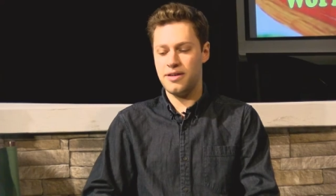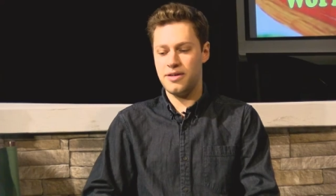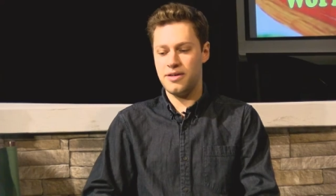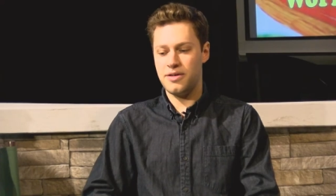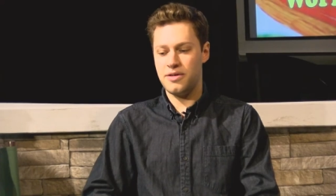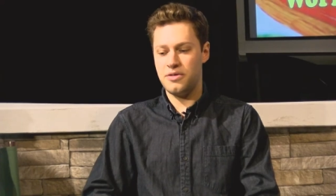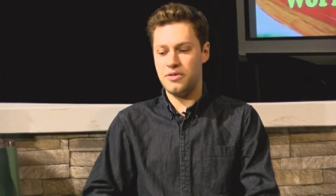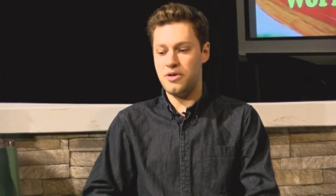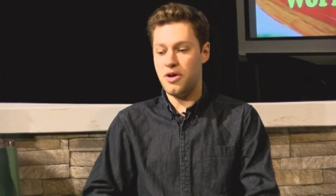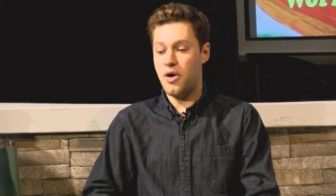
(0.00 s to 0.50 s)

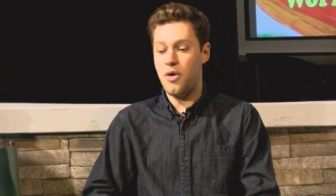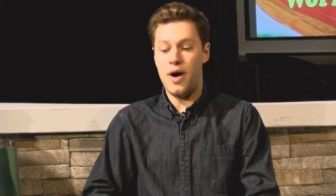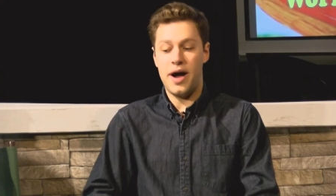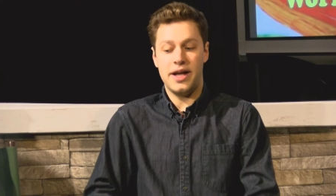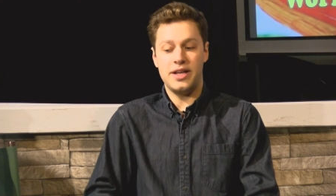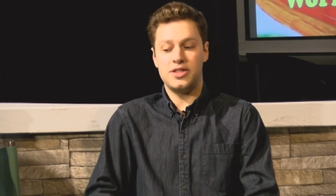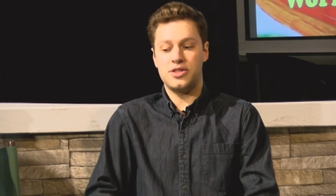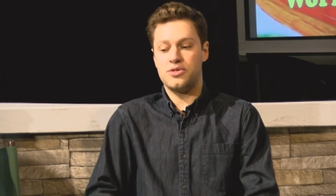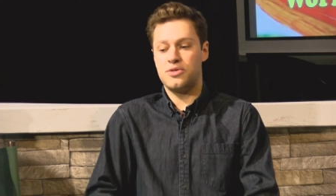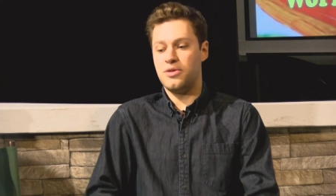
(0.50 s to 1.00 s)
no high
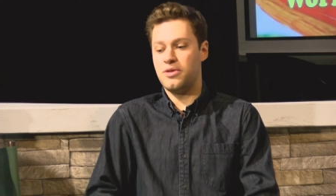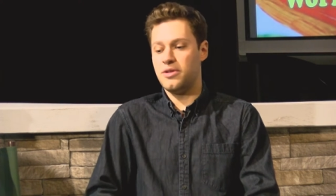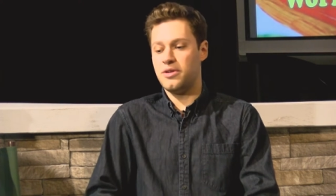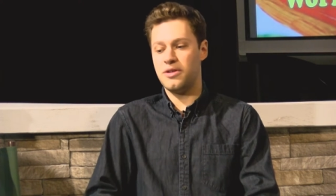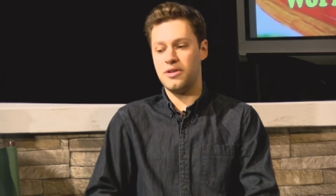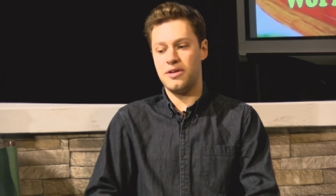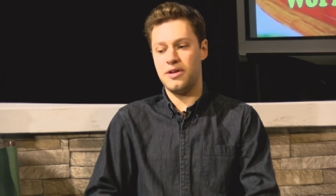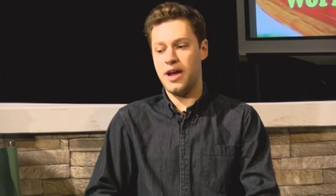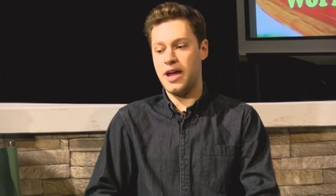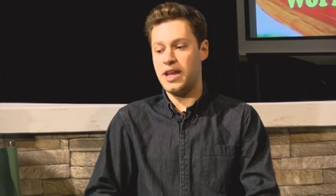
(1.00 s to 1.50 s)

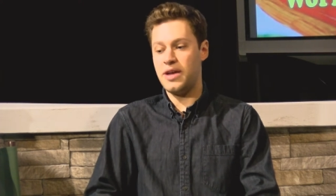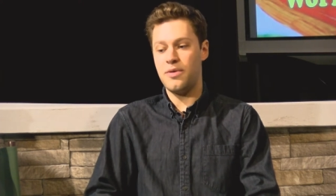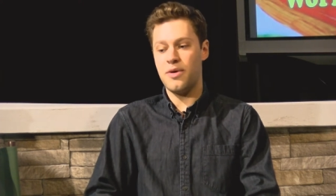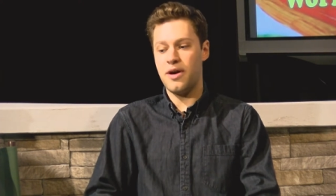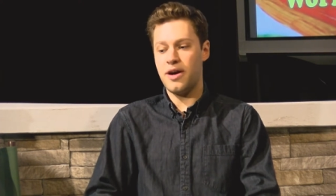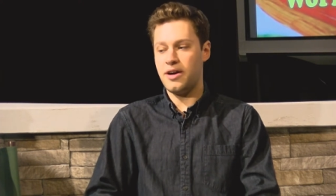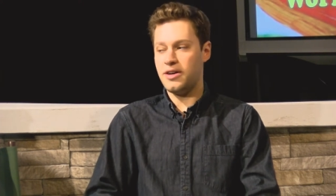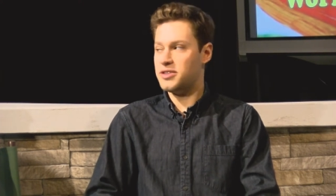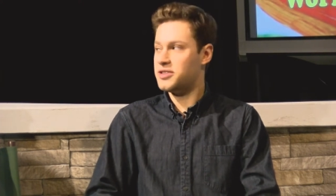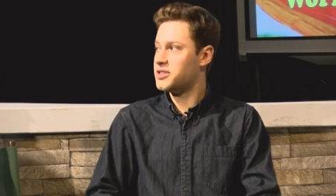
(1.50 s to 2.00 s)
schooler anywhere
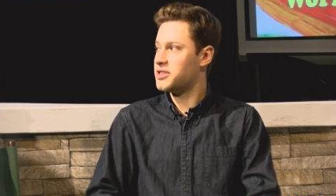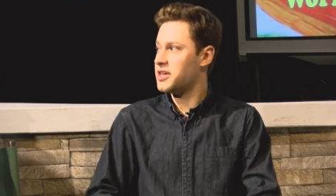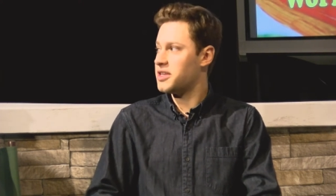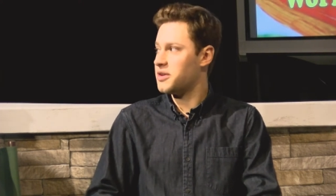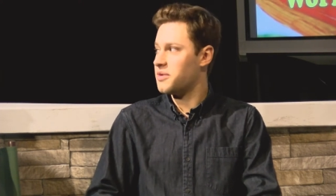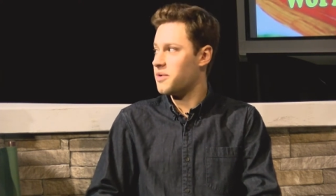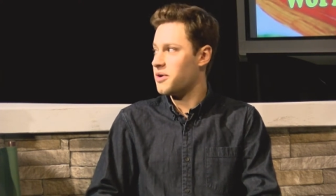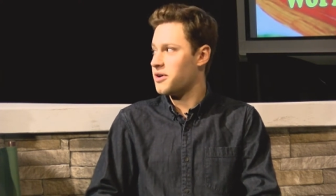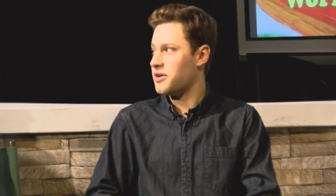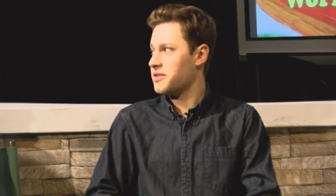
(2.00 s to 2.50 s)
else in the
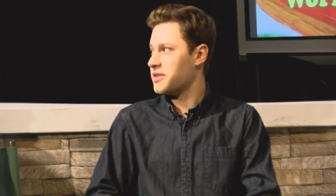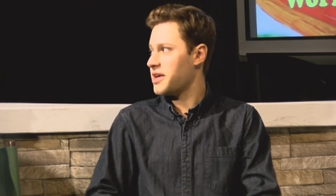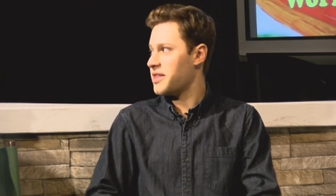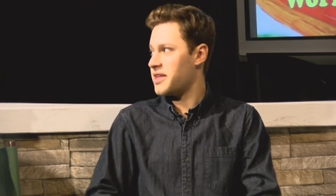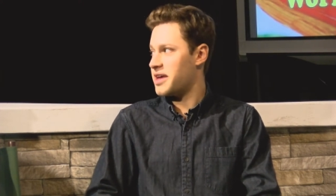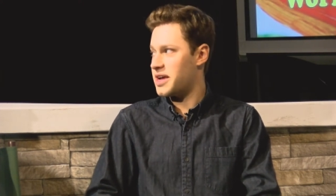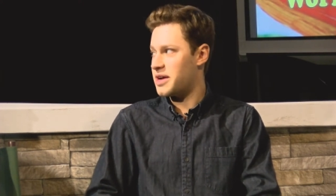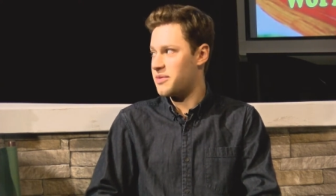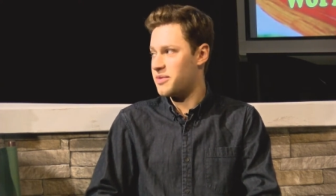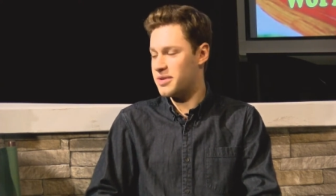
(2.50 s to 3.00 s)
world, I
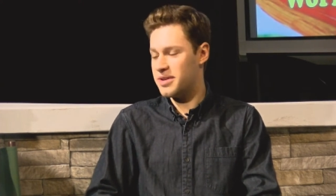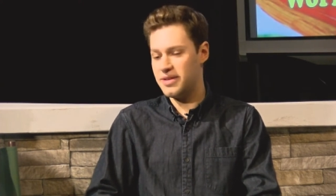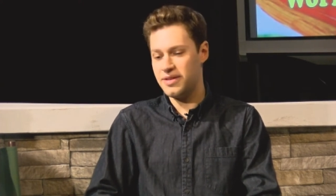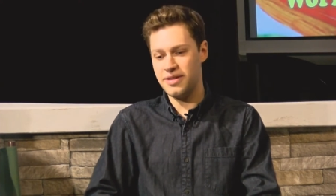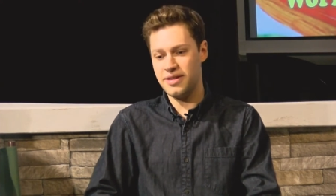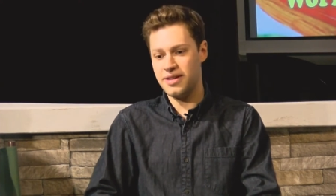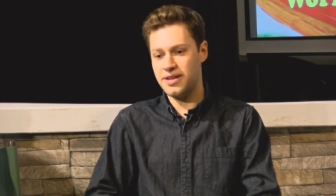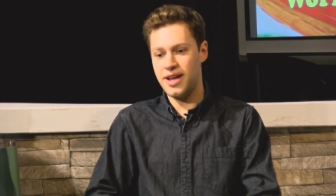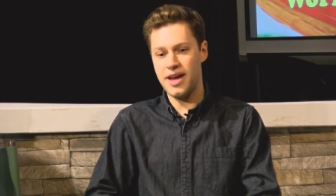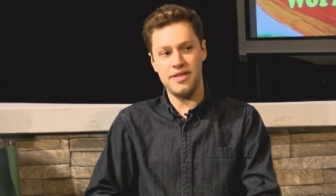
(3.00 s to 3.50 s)
think, would
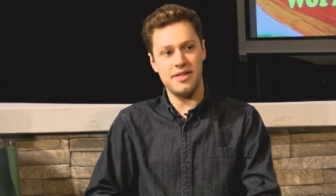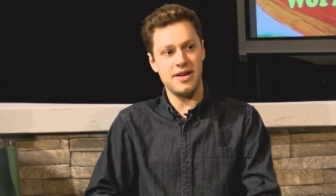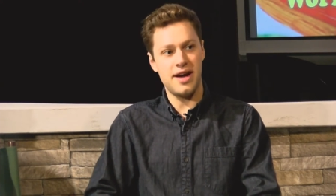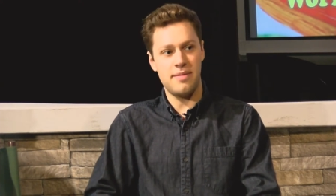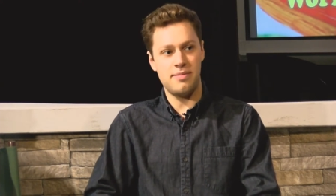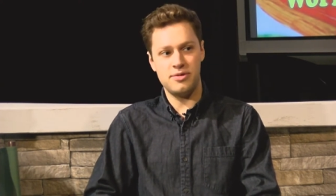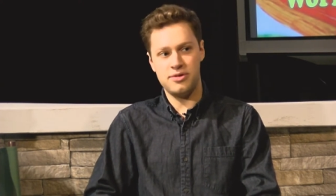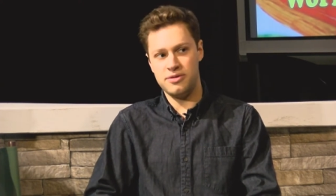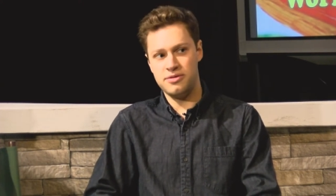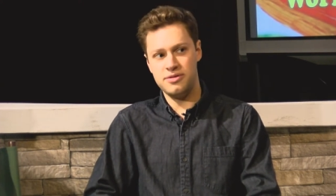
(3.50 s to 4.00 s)
get the
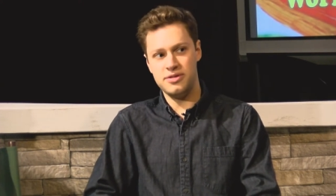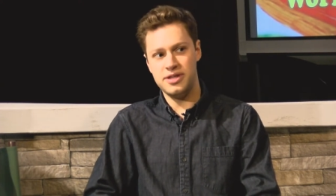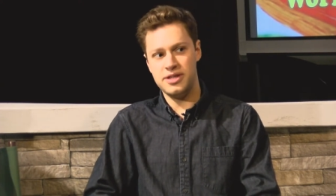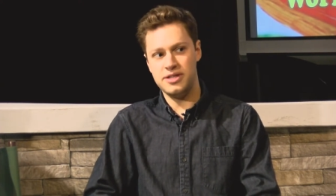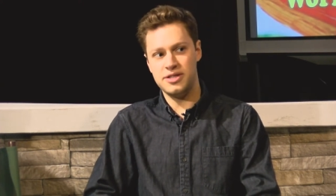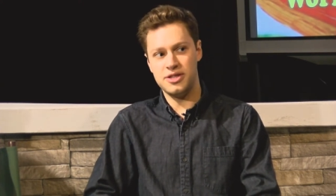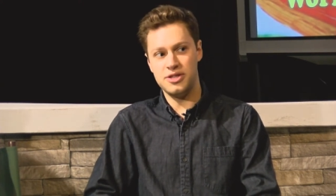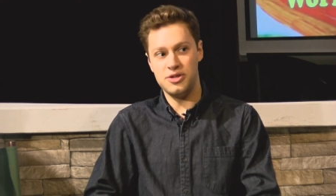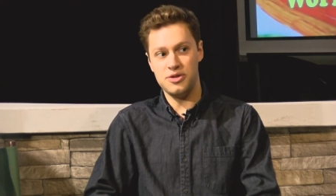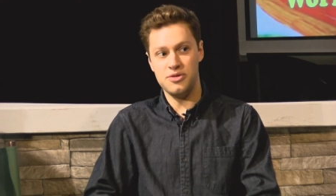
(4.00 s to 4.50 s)
opportunity
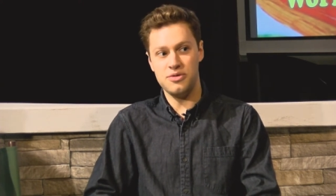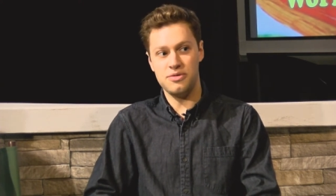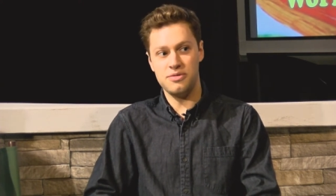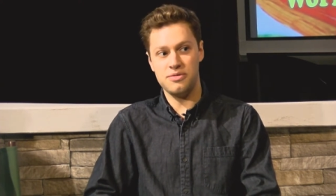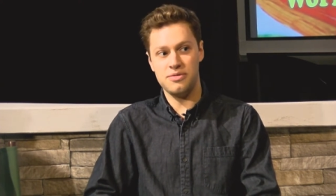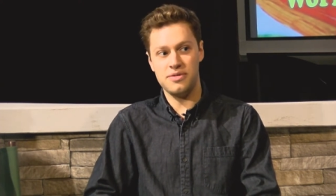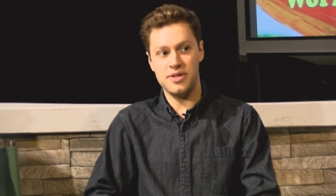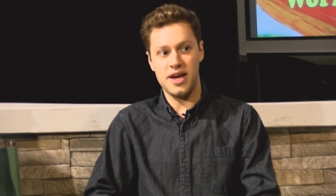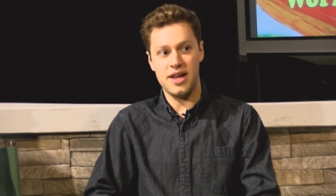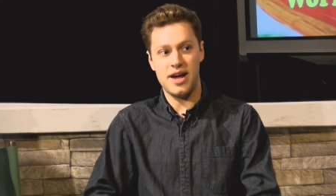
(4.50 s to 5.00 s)
to do
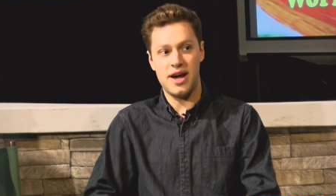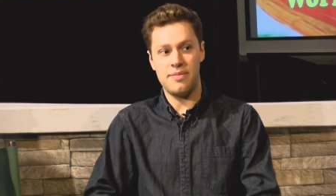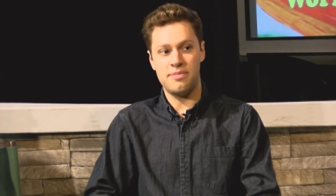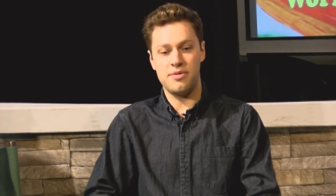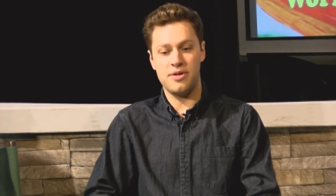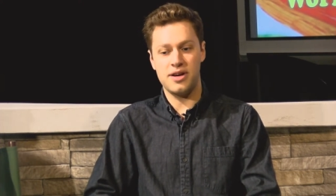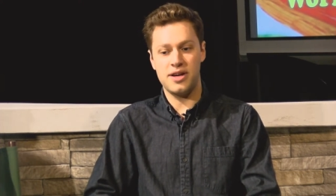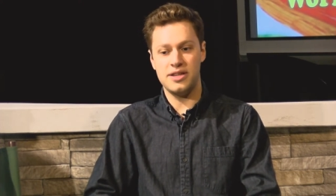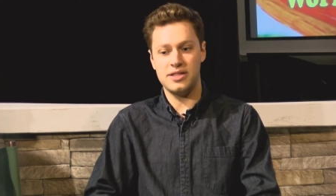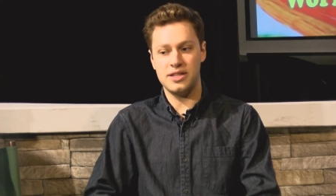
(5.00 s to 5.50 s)
that
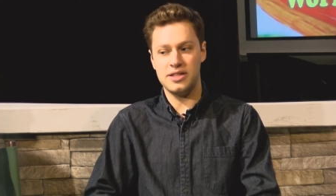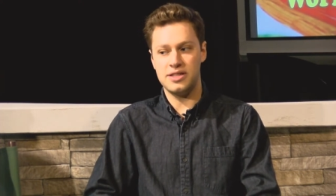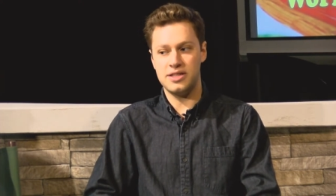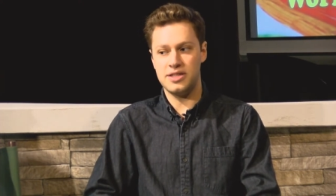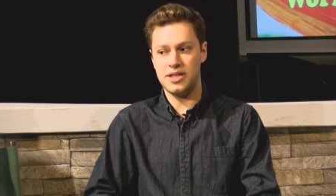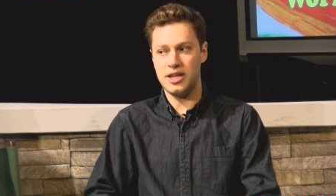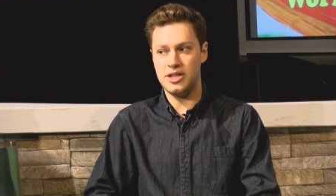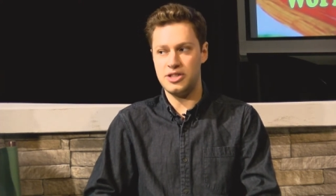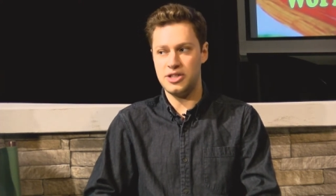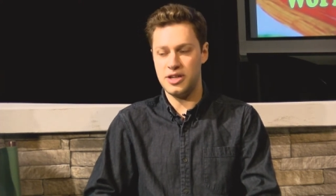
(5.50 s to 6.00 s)
opera because it's
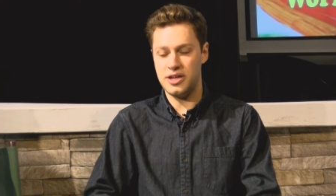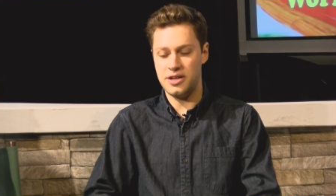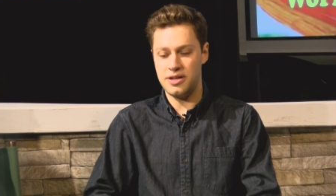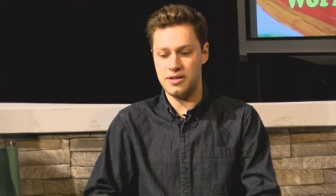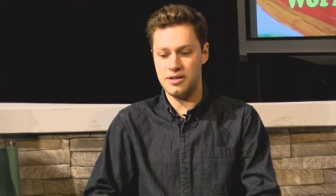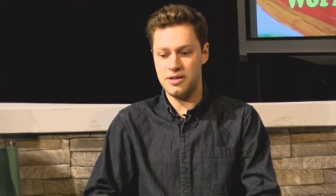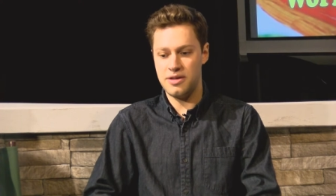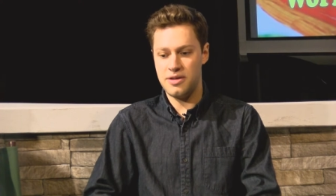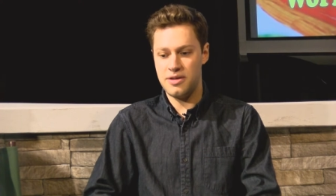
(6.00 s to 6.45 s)
such a